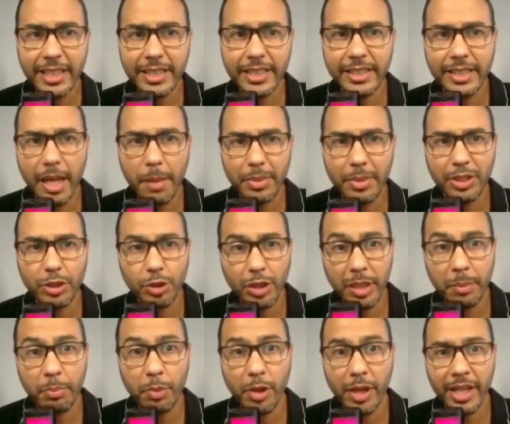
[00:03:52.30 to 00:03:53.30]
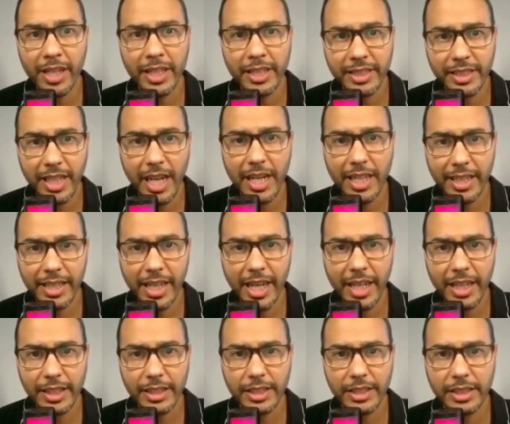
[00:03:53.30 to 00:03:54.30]
step is to import and assign
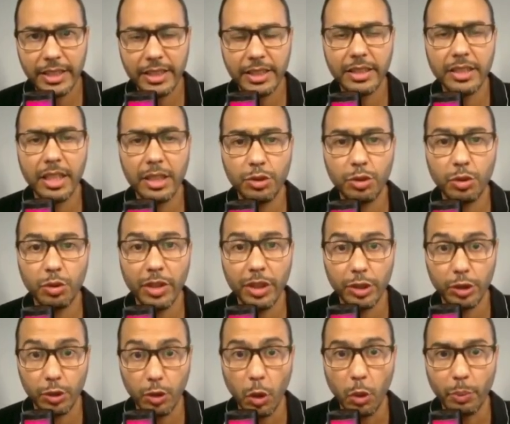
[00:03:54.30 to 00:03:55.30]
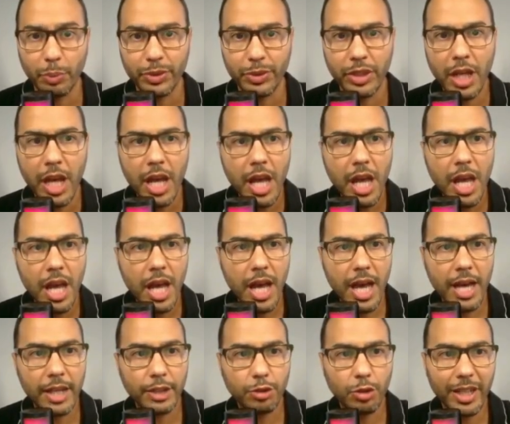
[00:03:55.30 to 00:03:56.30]
dates to the stopes.
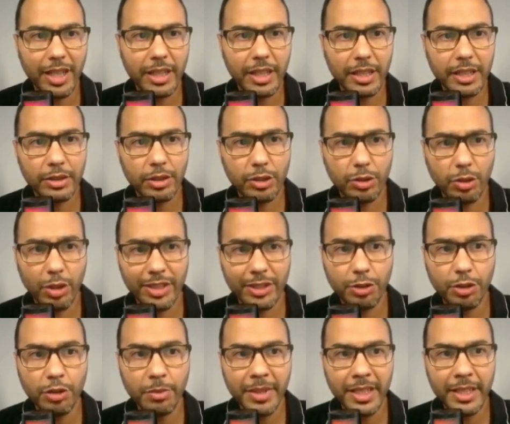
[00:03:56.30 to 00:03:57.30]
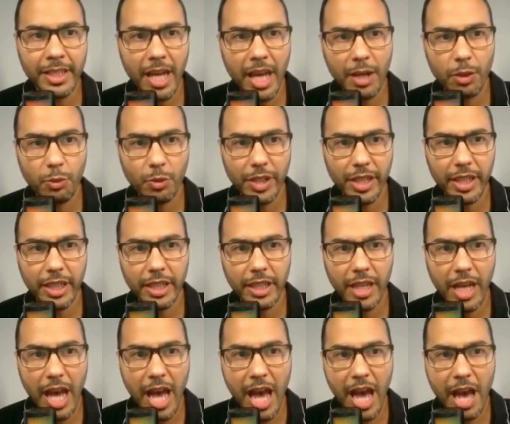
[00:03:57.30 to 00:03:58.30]
So assuming that we
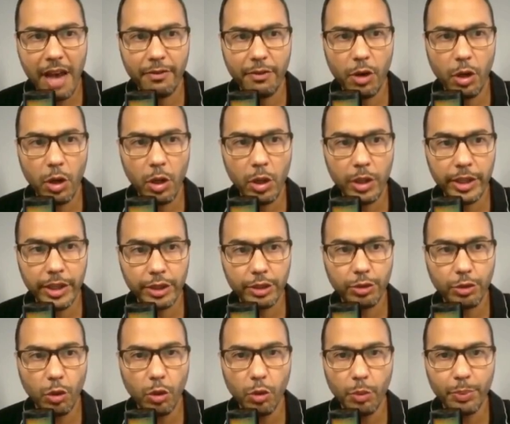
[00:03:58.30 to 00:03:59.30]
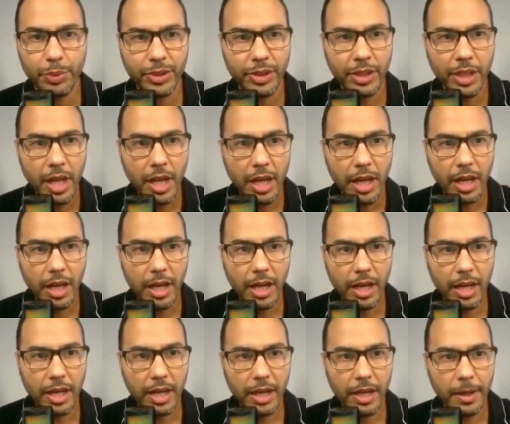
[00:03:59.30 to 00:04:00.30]
have all the stopes,
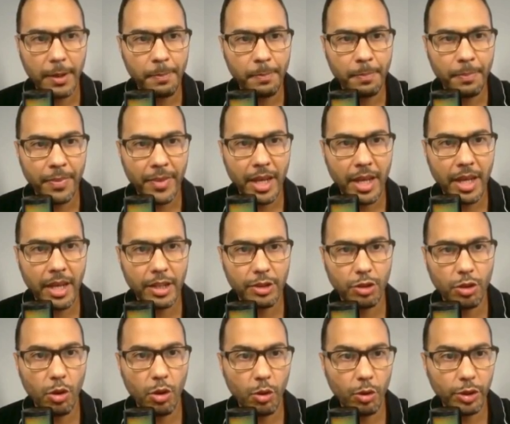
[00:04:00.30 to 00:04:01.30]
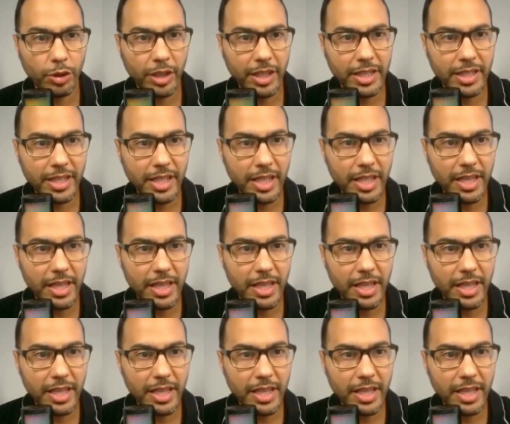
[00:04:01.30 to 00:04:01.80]
so you can see